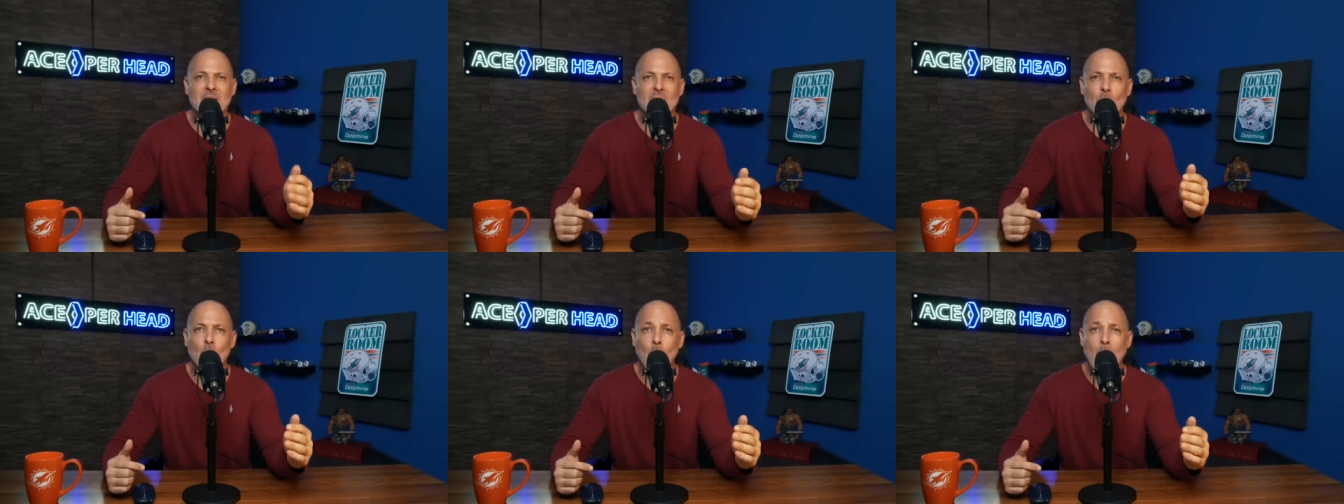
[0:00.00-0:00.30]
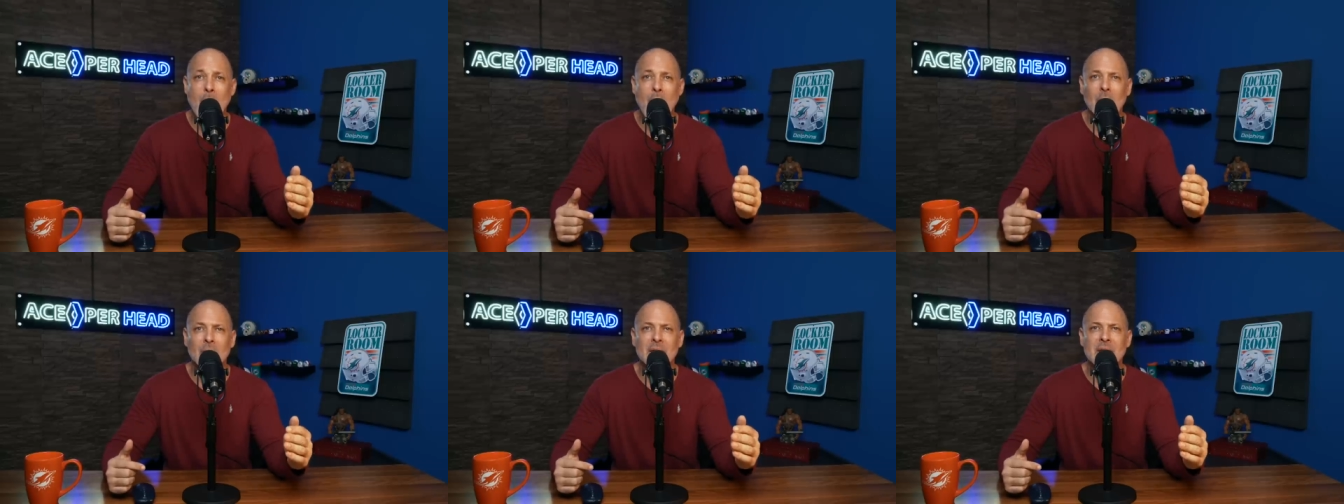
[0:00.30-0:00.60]

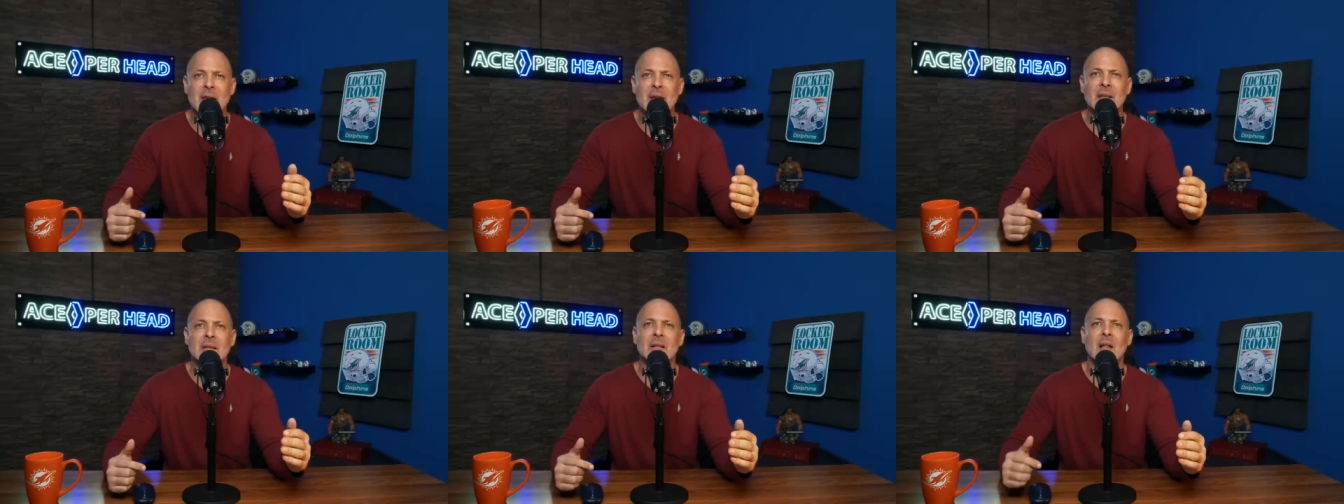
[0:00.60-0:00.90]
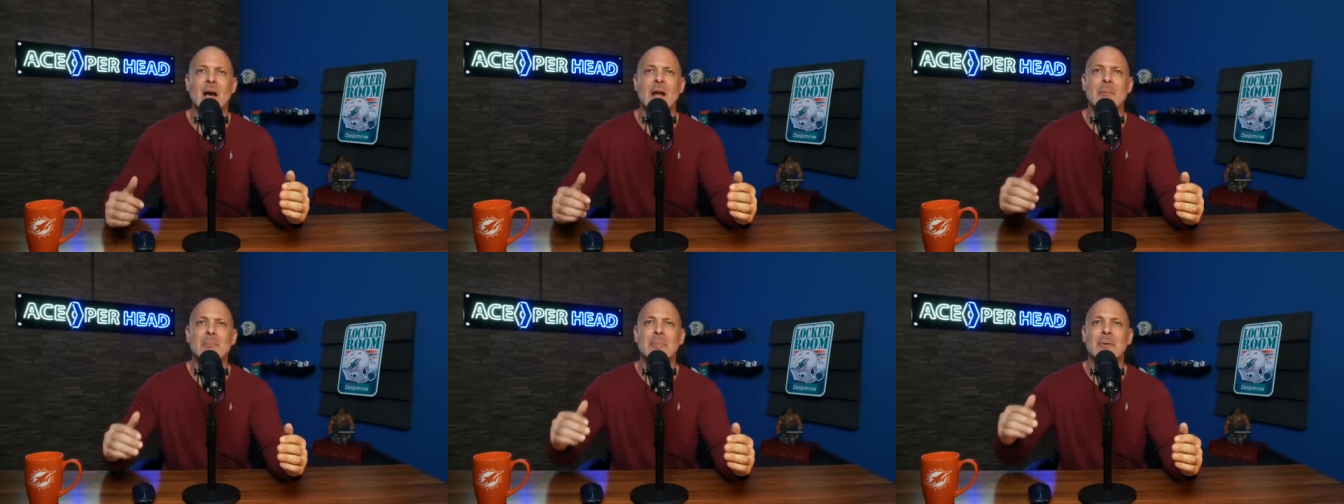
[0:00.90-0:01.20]
quality
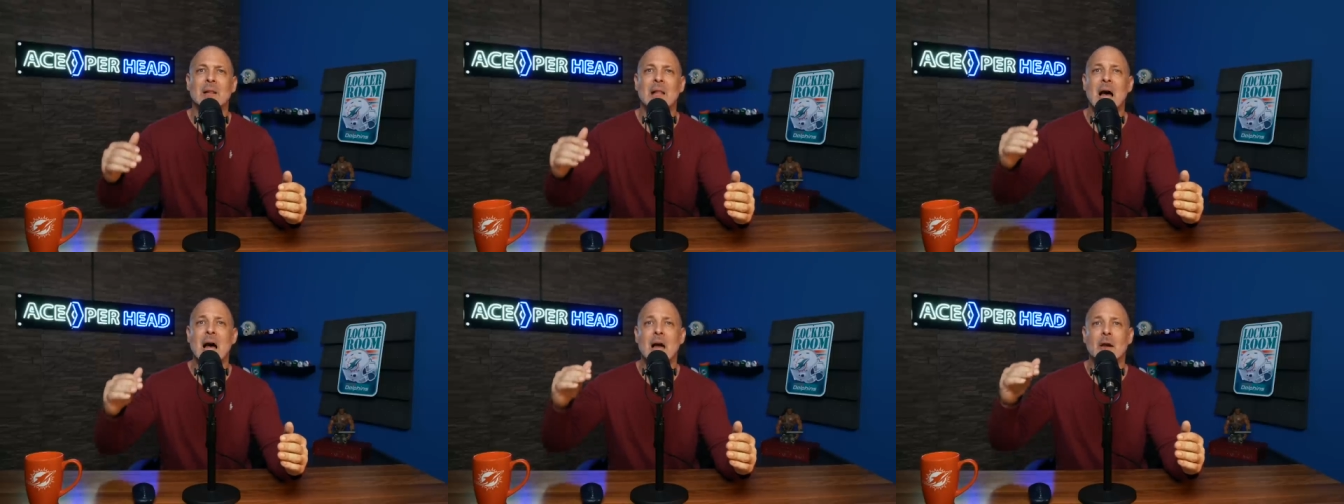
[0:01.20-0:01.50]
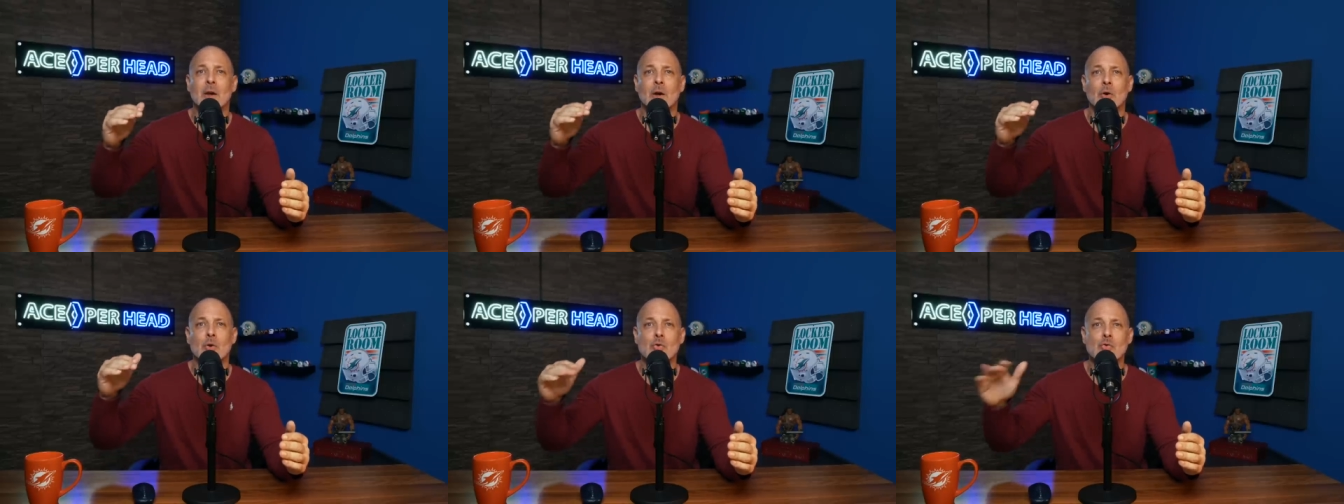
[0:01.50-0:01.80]
inline
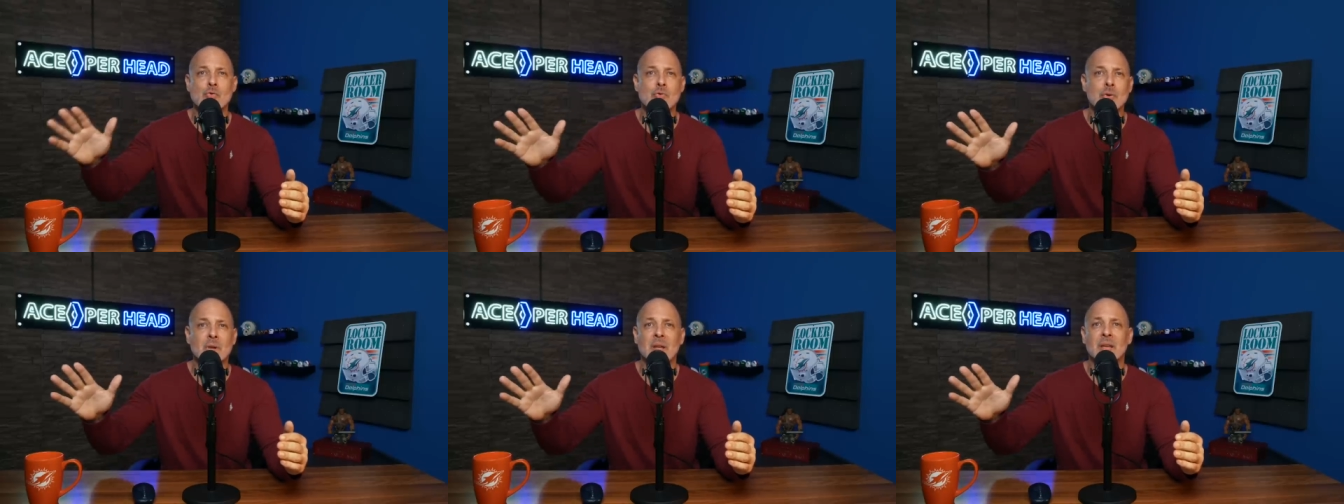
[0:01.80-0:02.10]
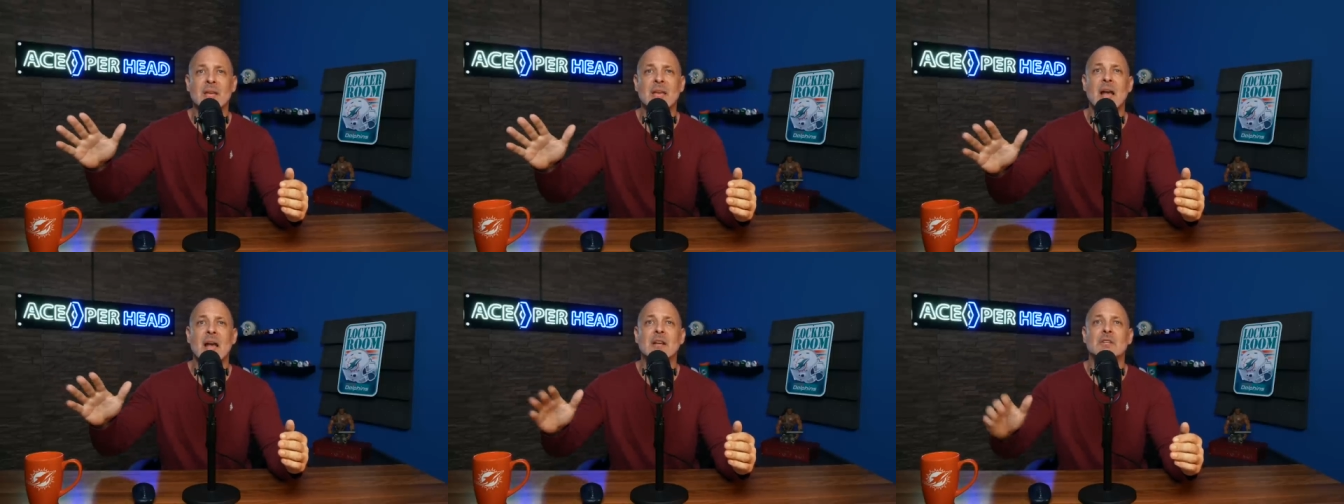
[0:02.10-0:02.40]
blocker who
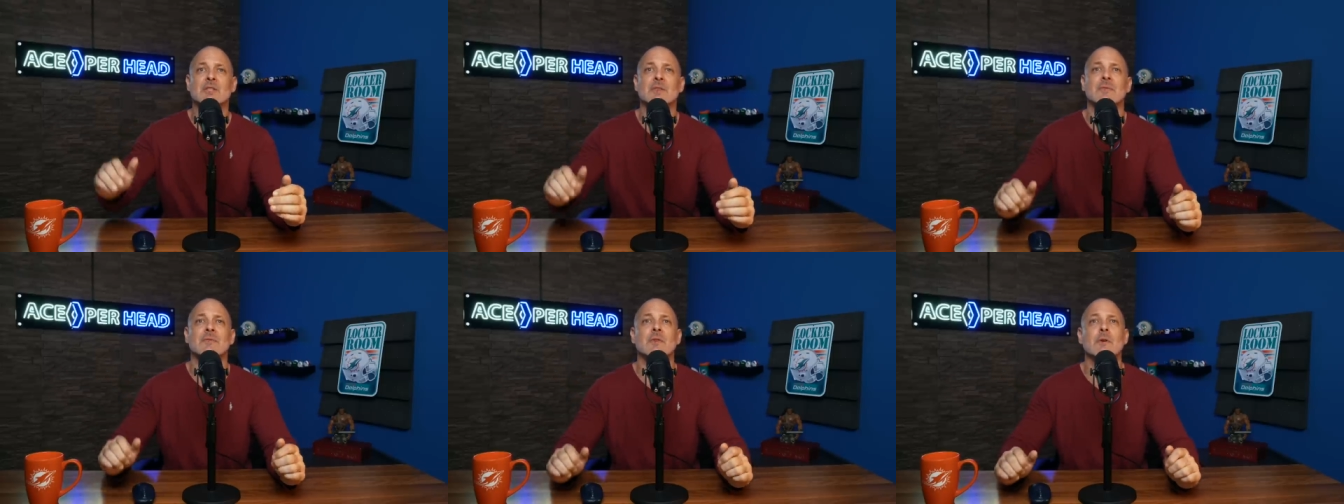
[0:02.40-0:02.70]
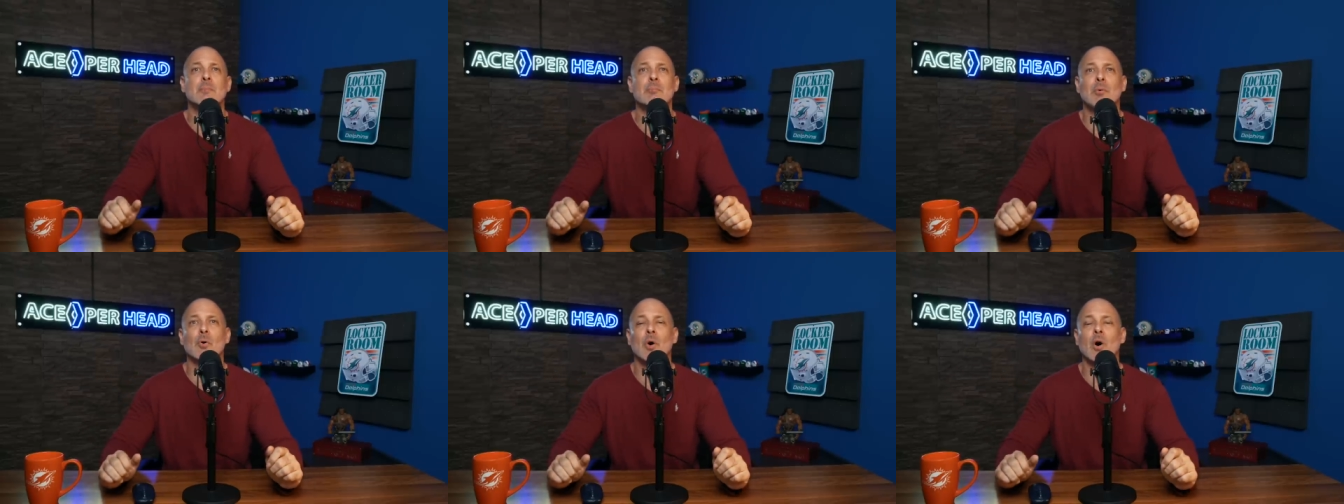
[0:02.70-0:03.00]
can catch the
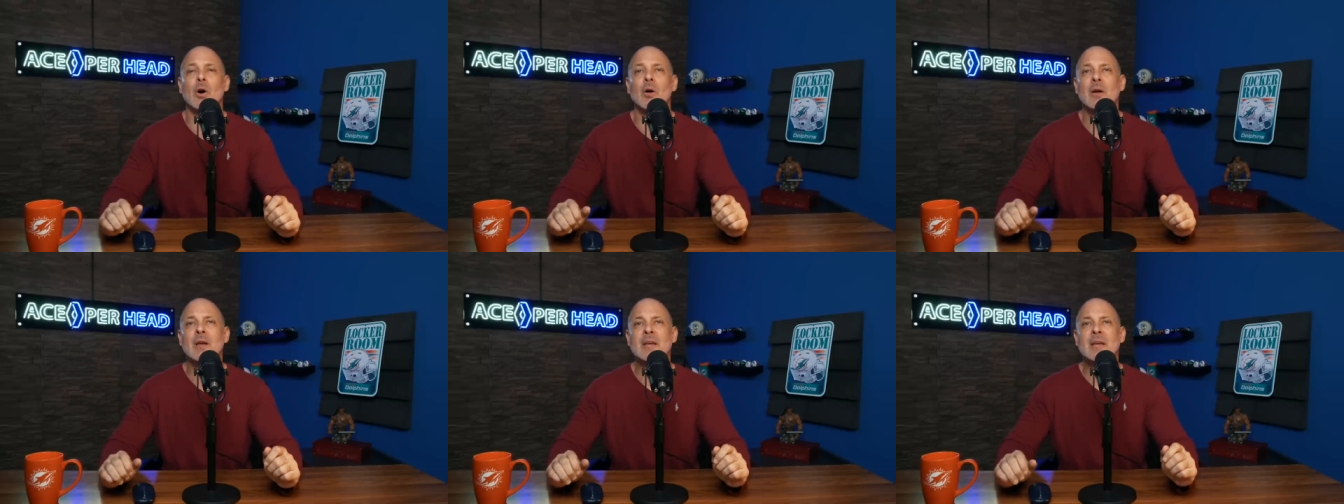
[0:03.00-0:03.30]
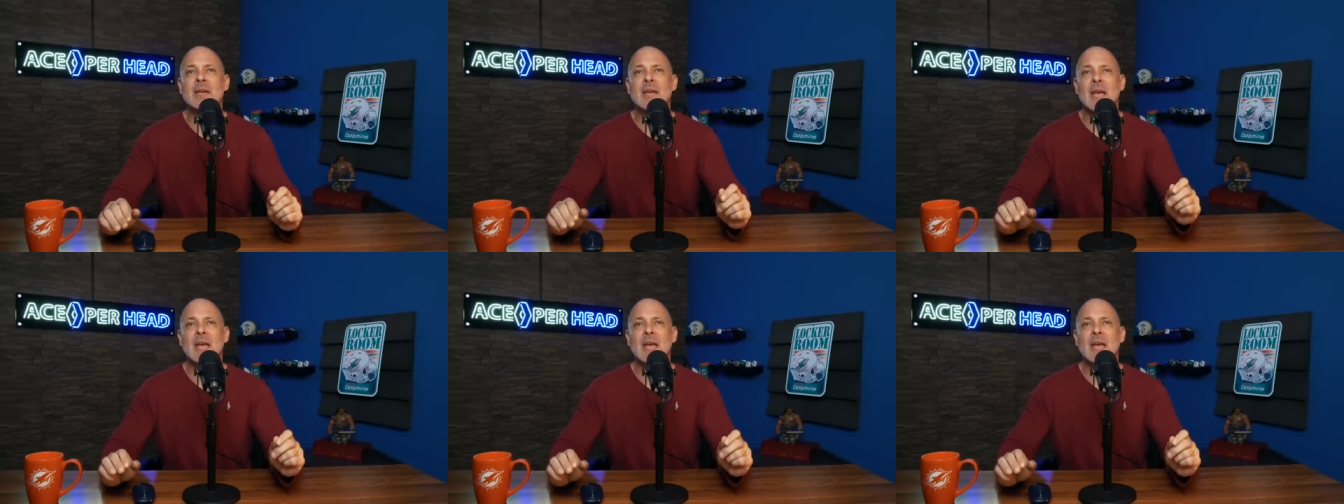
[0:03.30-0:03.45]
football,